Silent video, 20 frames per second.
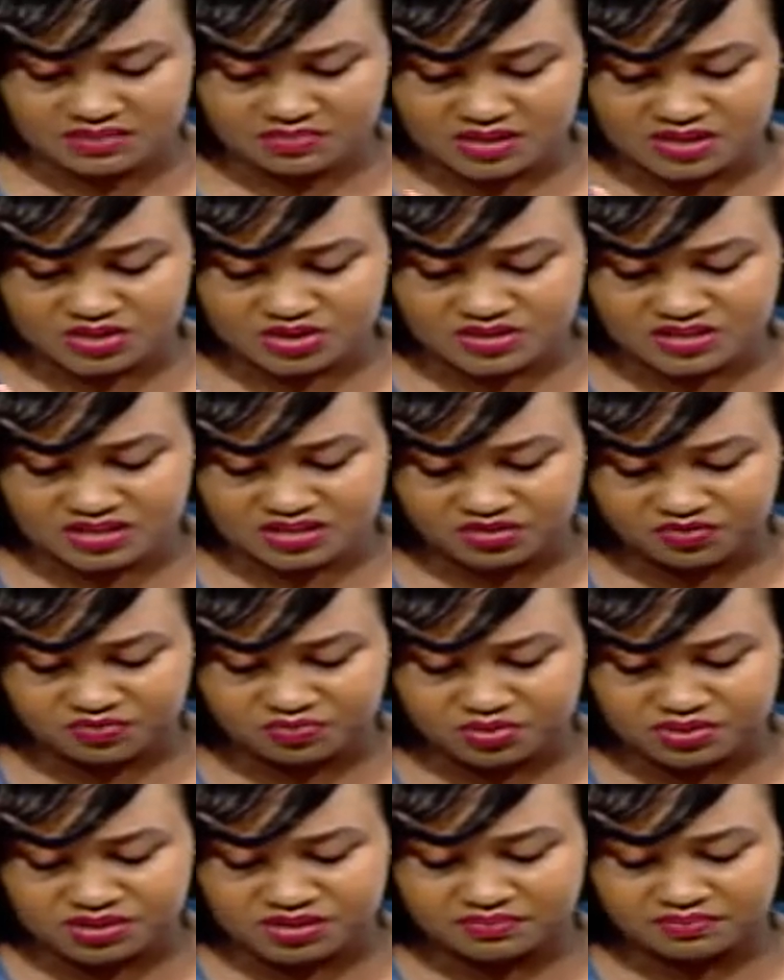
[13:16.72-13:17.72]
measures that you've
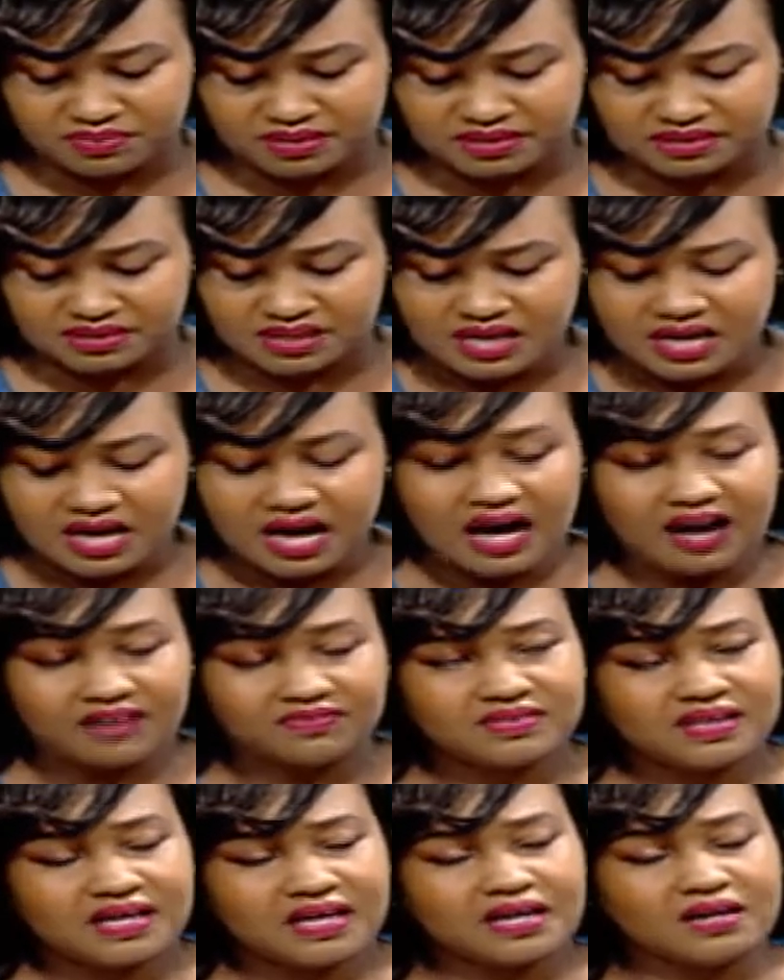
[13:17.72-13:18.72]
put in place,
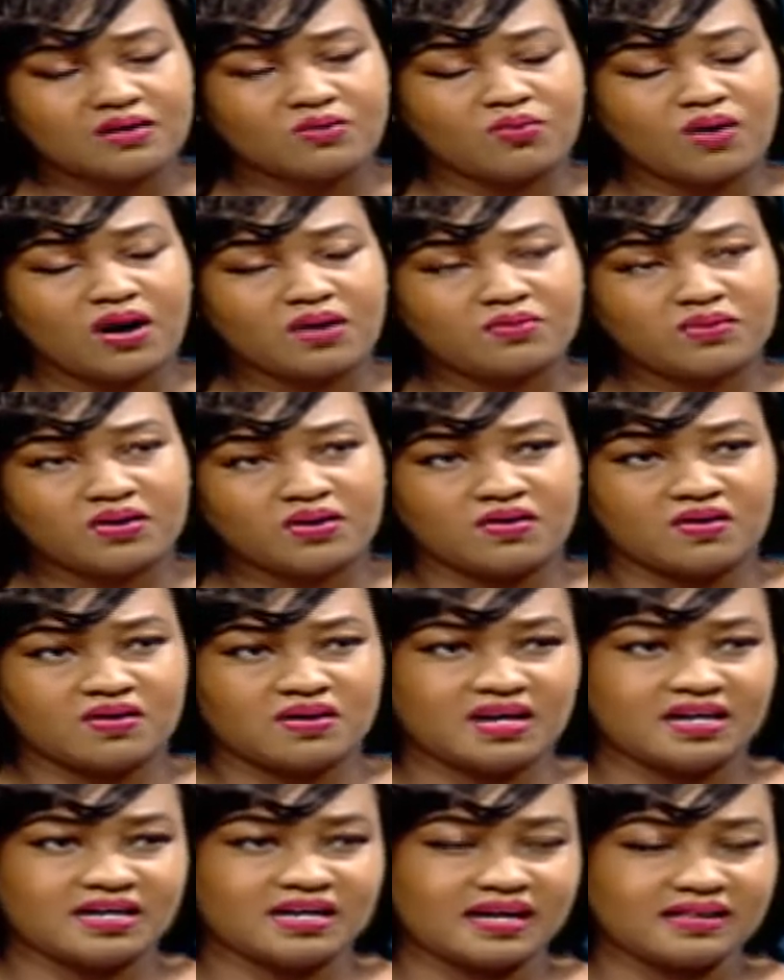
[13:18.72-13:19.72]
have they in one way or
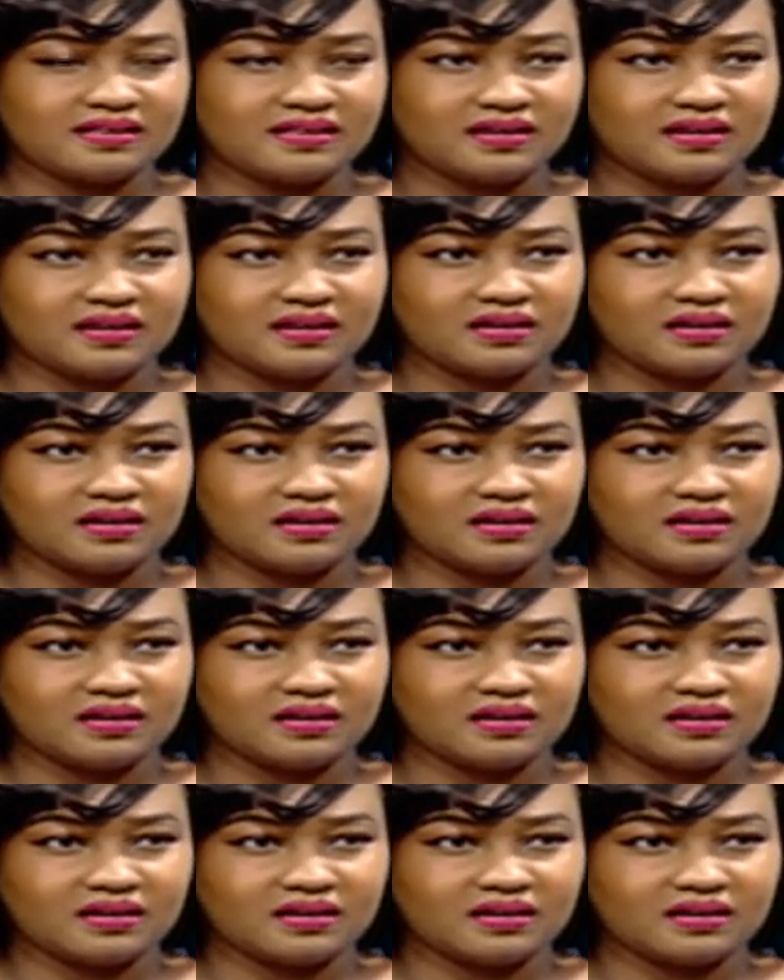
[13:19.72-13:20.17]
another,